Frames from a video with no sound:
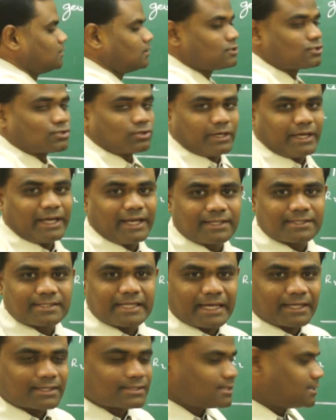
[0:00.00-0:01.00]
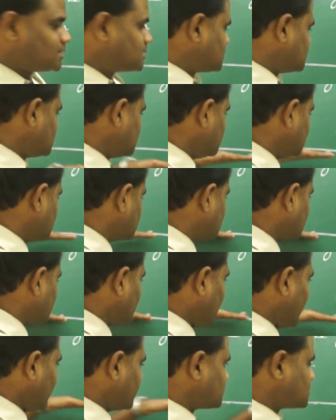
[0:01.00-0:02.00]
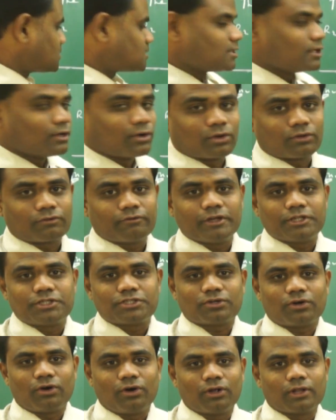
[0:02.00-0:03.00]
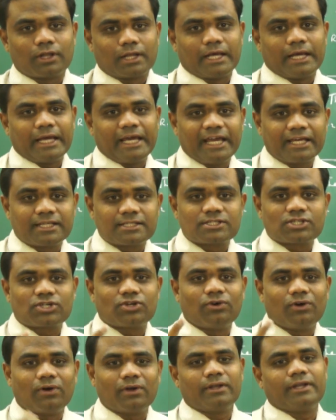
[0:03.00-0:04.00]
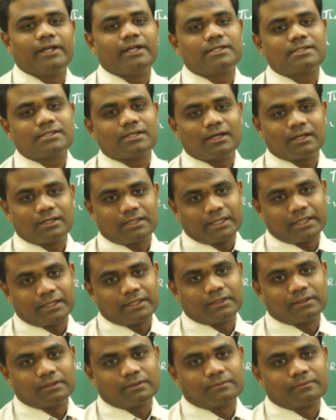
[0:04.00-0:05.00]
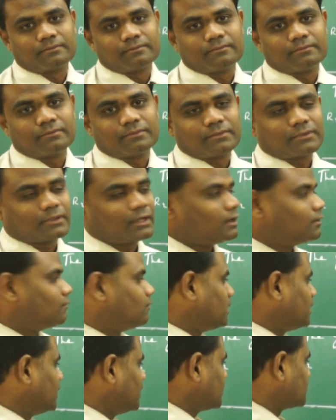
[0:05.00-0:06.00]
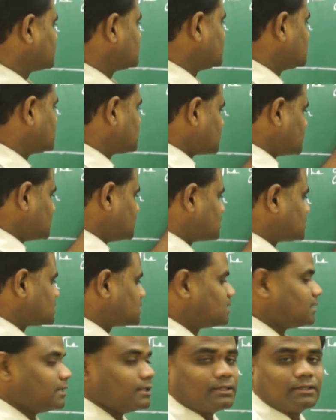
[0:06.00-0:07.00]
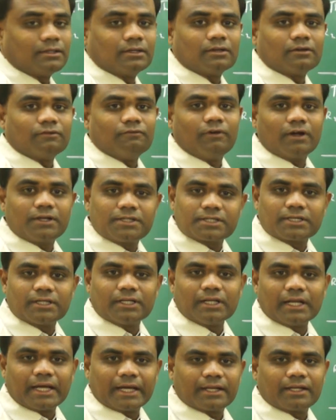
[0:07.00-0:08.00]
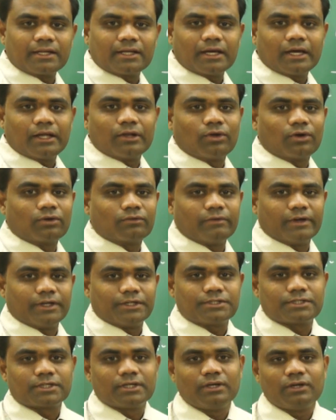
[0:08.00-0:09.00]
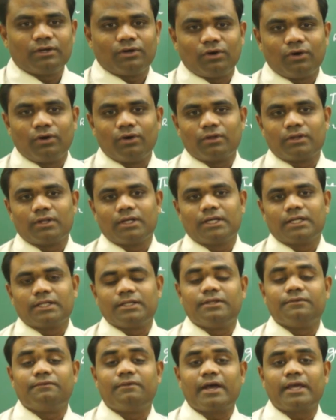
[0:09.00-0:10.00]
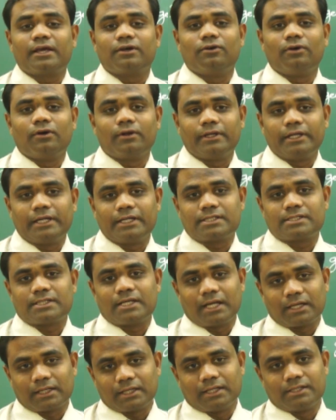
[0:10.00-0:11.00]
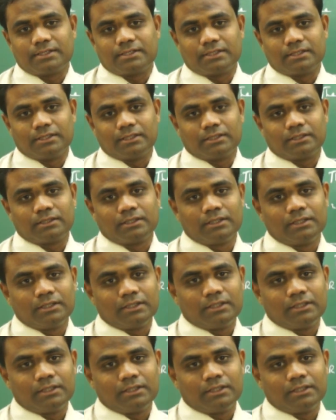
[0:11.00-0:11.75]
So x-axis is the axis along which all x-coordinates are taken, and y-axis is the vertical line along which all the y-coordinates are considered.